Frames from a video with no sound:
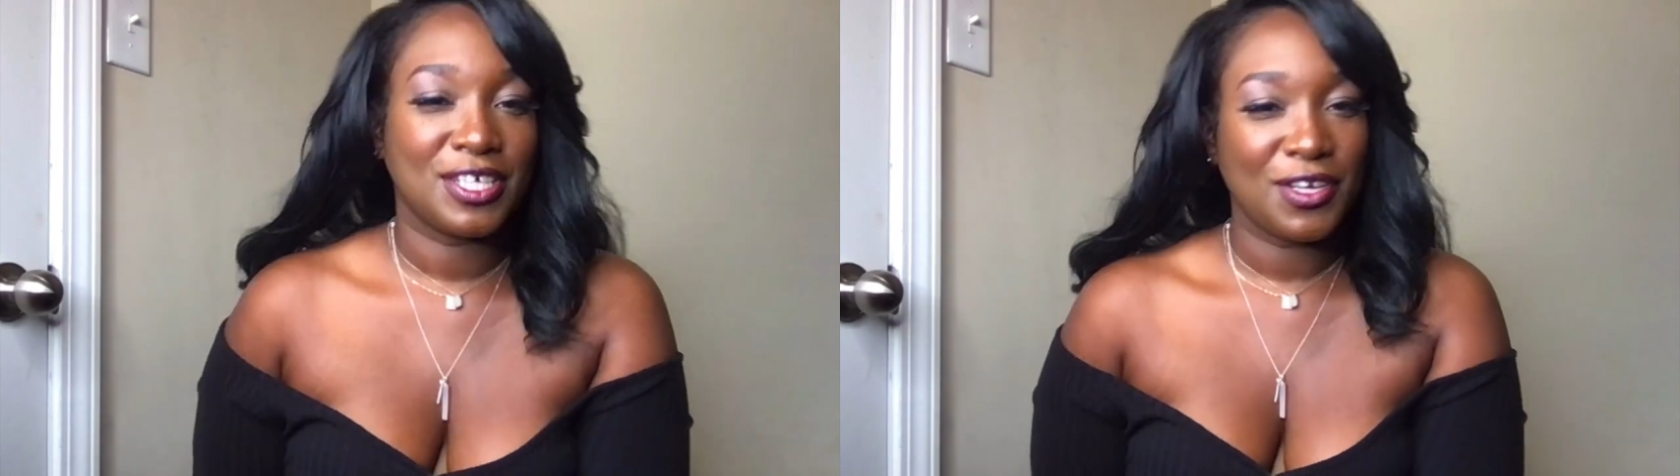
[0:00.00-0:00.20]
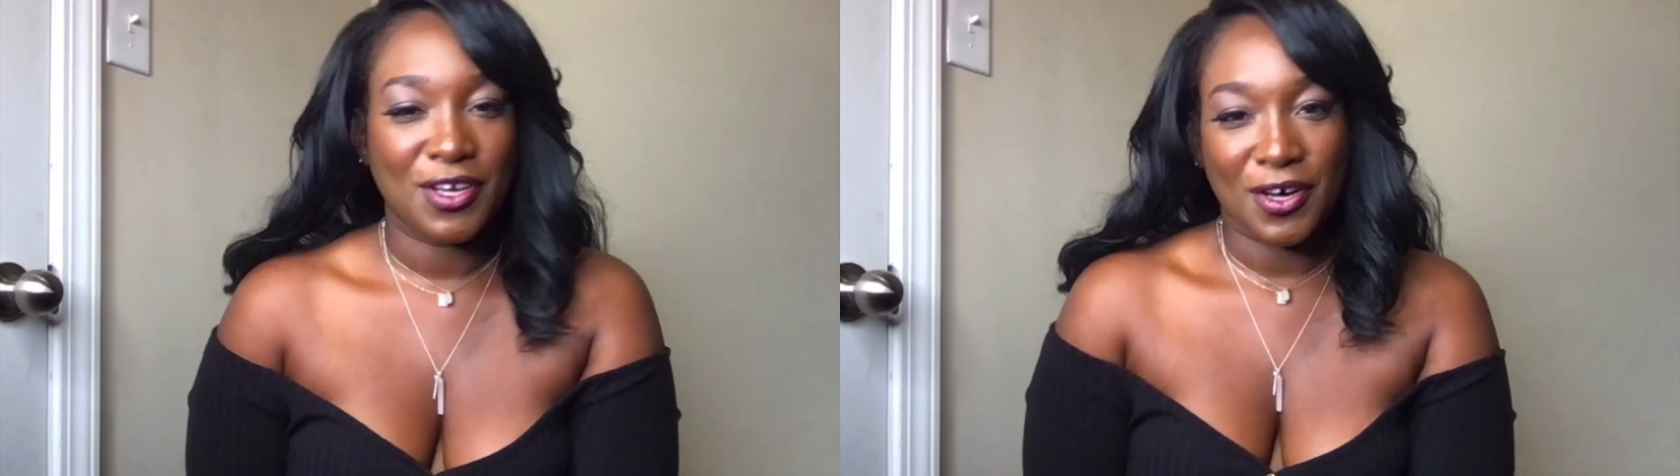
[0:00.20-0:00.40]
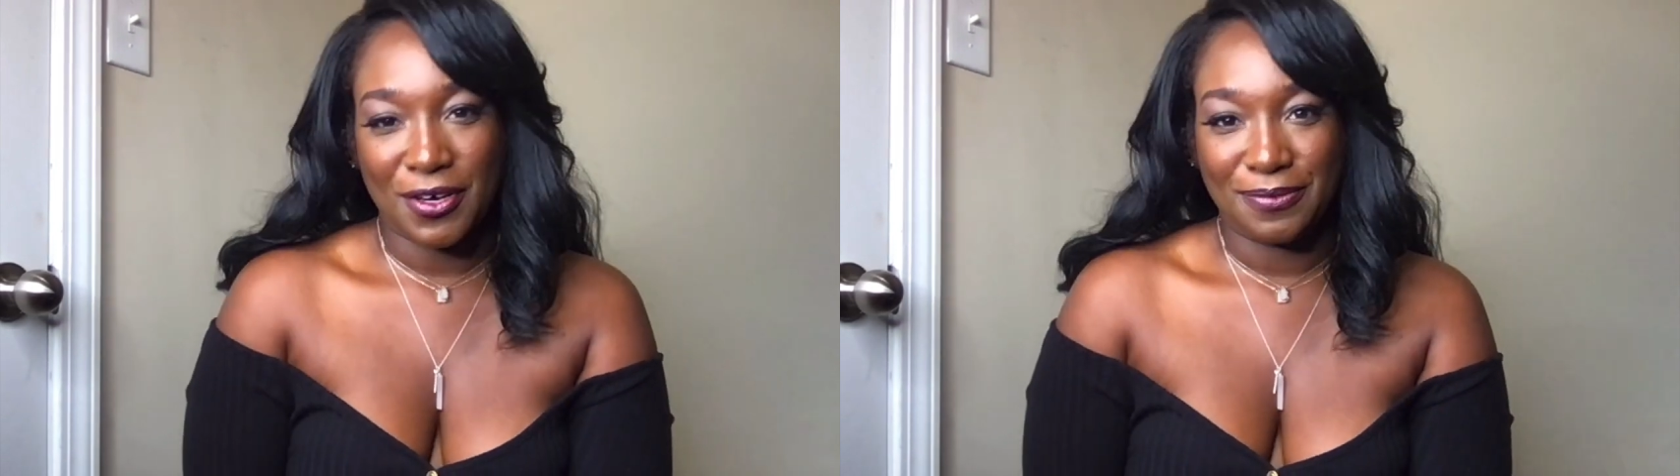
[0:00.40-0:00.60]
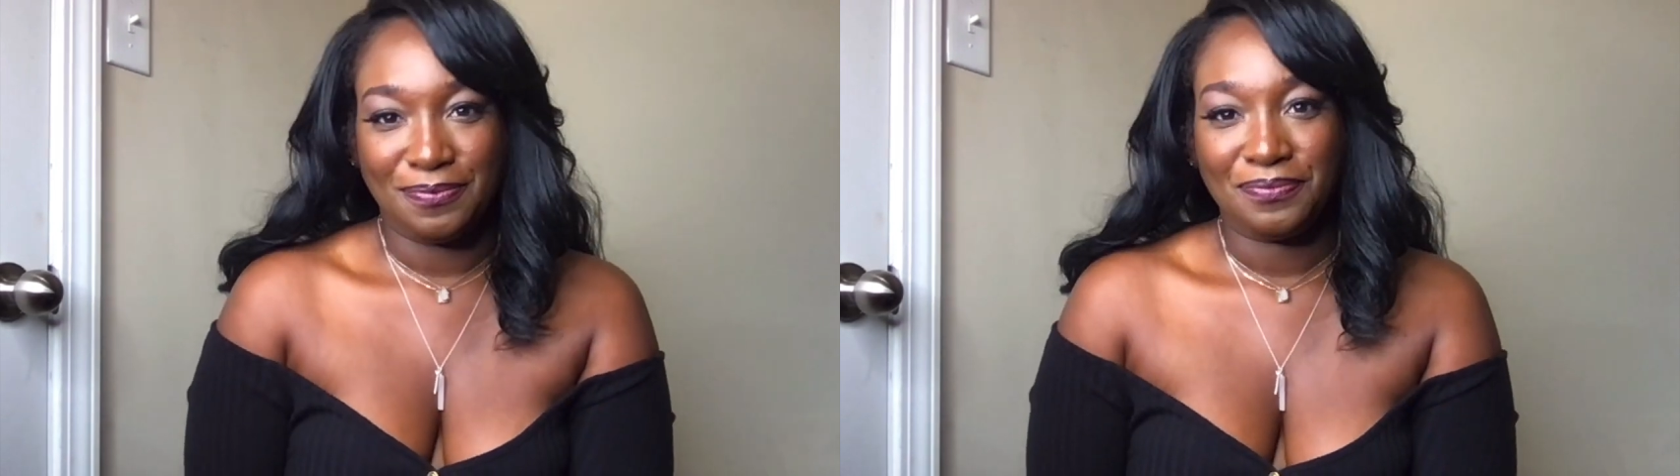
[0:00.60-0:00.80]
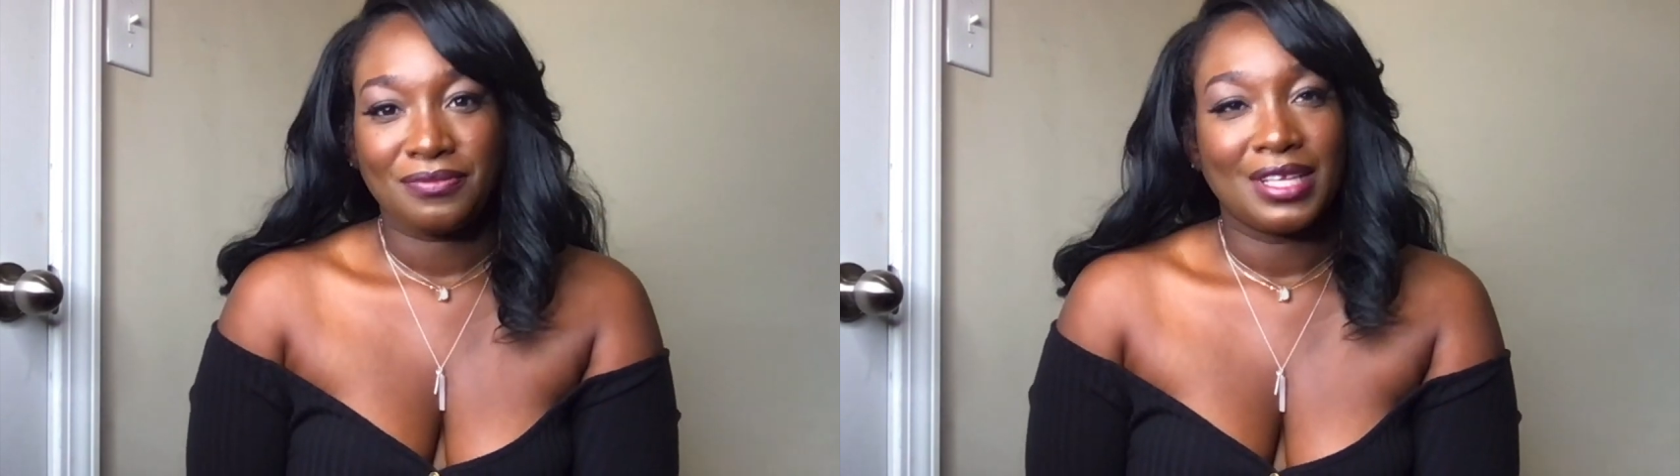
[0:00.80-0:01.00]

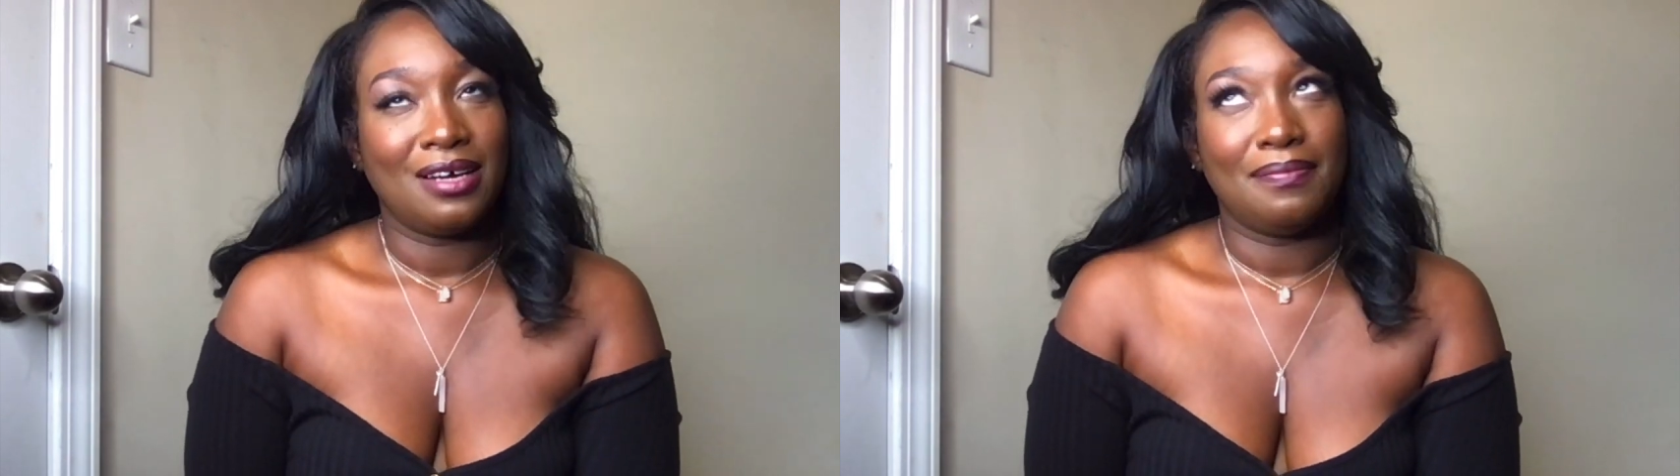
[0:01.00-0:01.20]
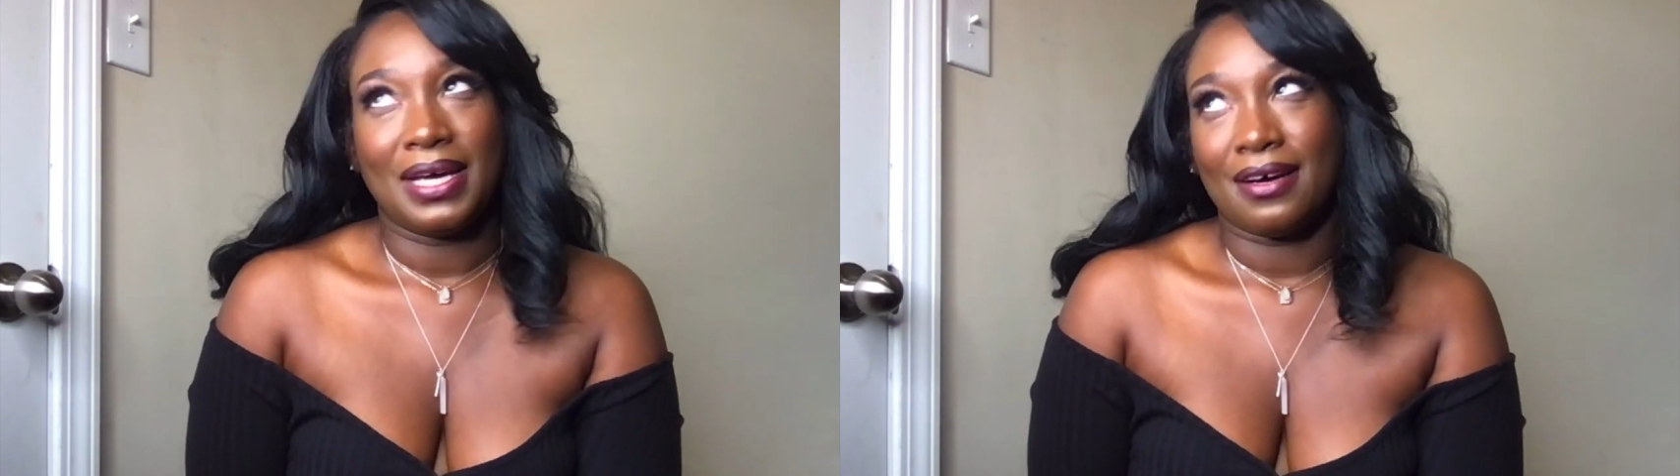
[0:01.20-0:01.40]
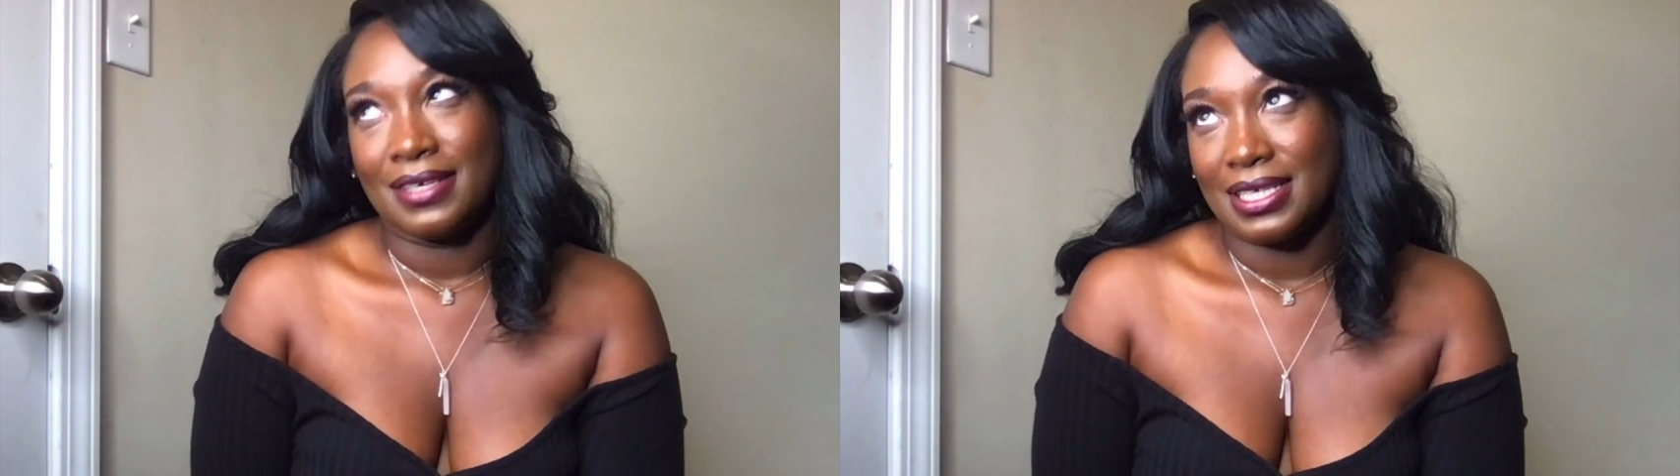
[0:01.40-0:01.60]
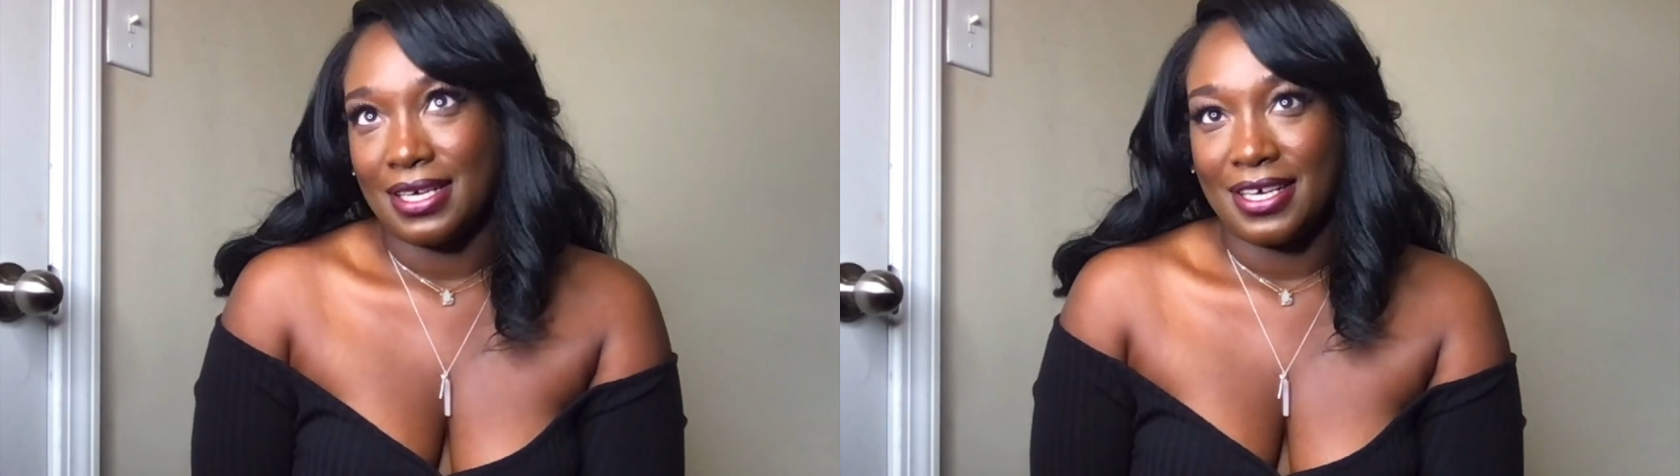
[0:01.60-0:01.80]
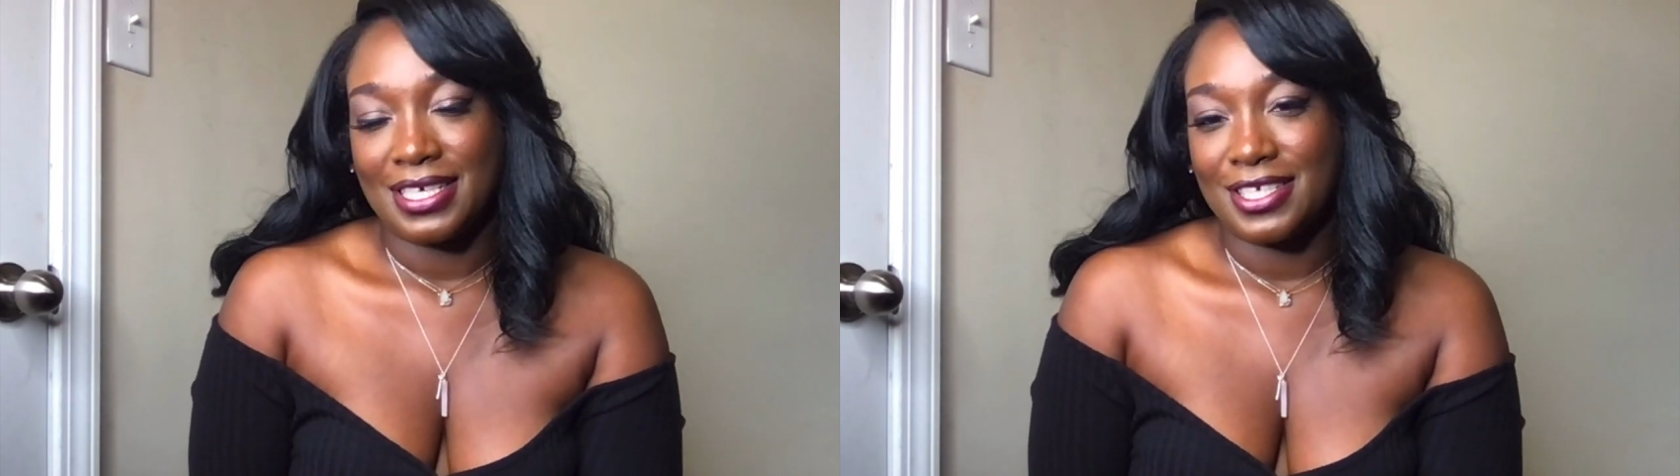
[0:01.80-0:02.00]
man, I always tell you he
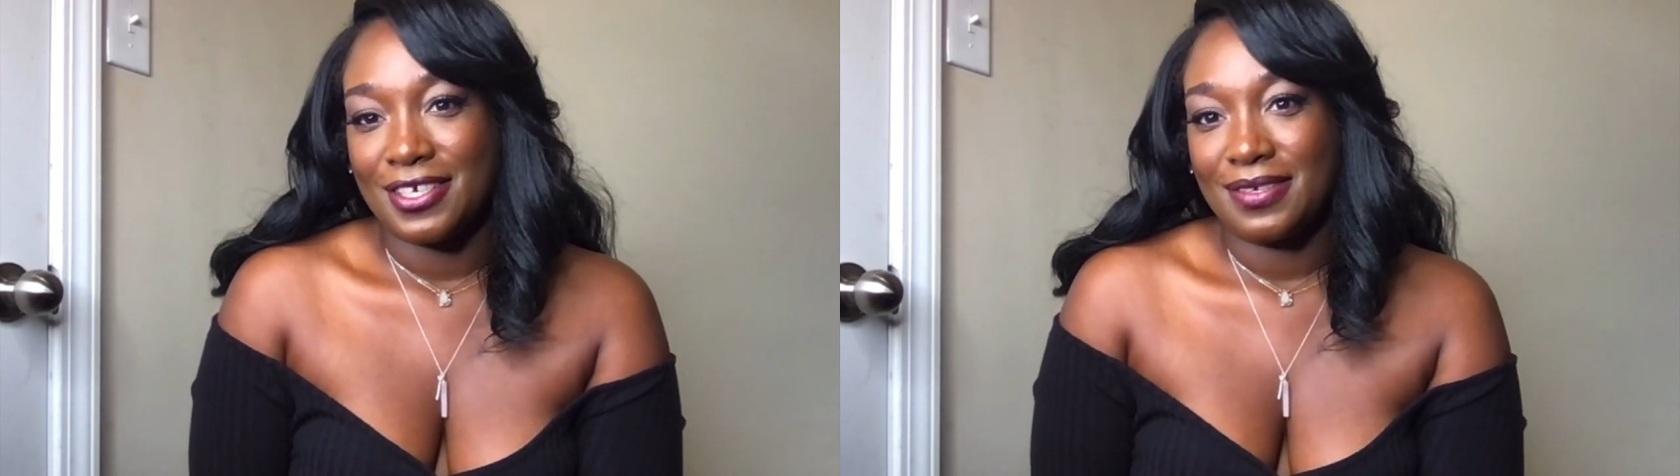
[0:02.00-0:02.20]
could cook.